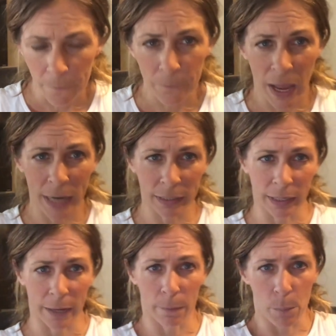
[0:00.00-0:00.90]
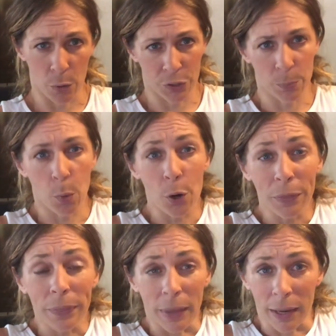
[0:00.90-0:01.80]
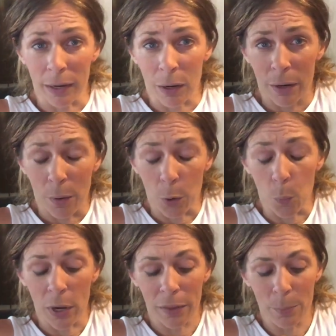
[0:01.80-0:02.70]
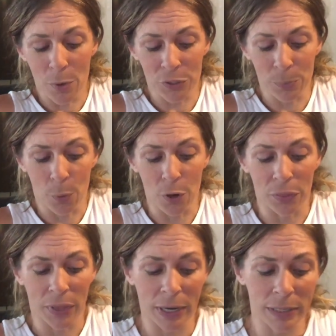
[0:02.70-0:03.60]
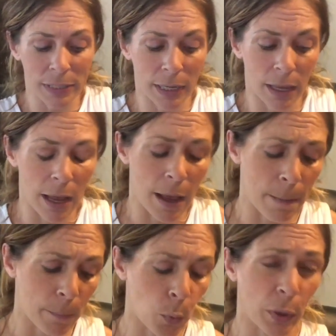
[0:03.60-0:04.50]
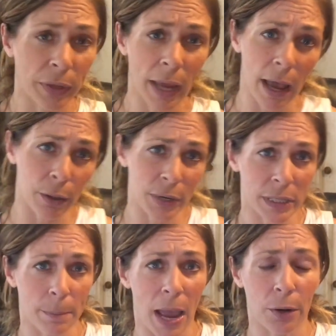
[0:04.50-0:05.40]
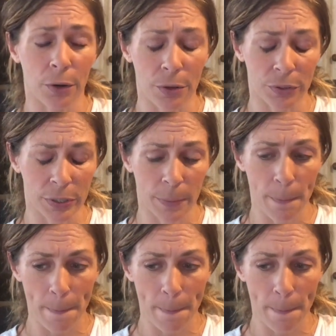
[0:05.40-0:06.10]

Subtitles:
Finally, the most important thing, or one of the most important things with calories and macros.